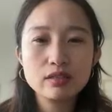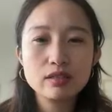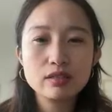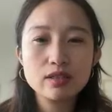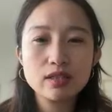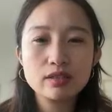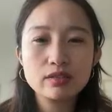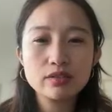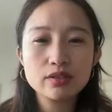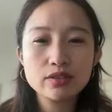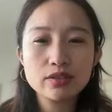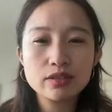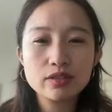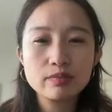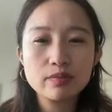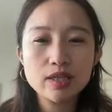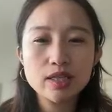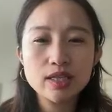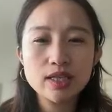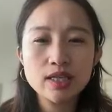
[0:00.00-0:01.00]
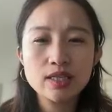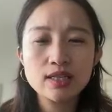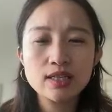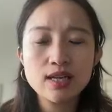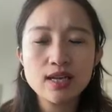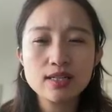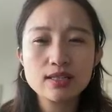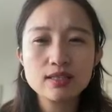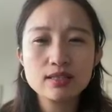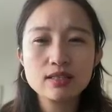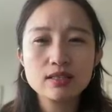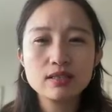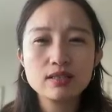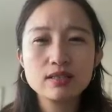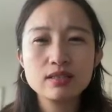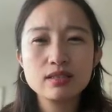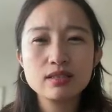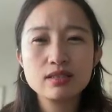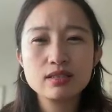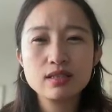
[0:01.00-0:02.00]
That looks good to me. Hit next.
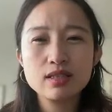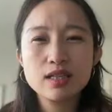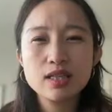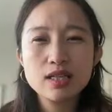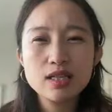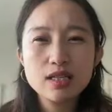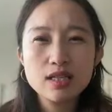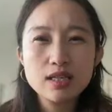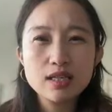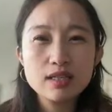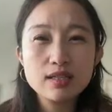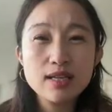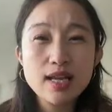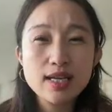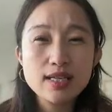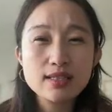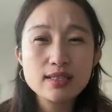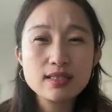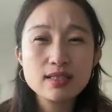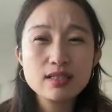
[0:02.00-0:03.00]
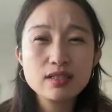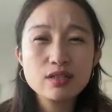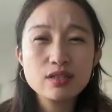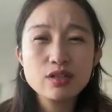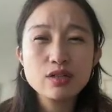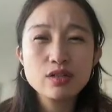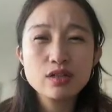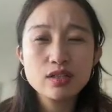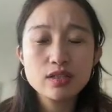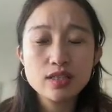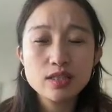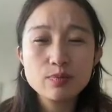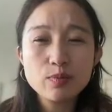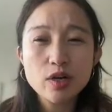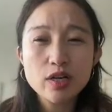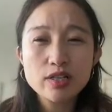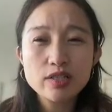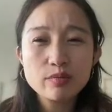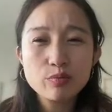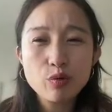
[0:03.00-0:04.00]
Next, this
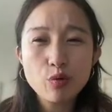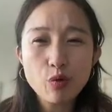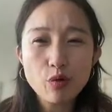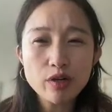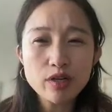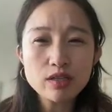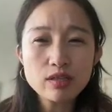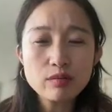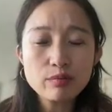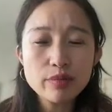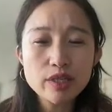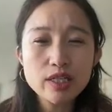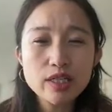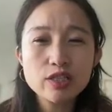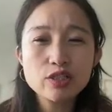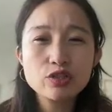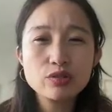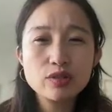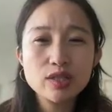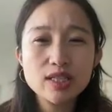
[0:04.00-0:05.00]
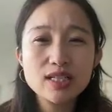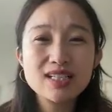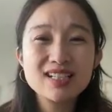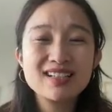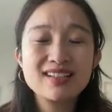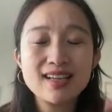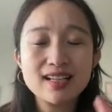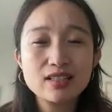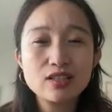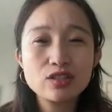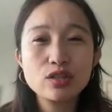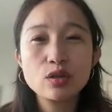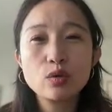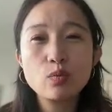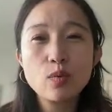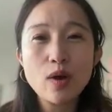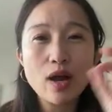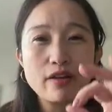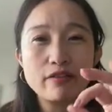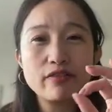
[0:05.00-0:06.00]
part is important because you need to connect it to the
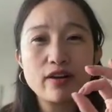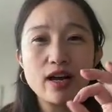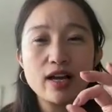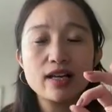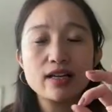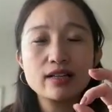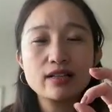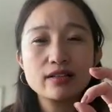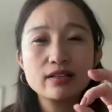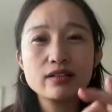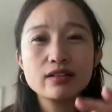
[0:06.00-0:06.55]
Wi-Fi.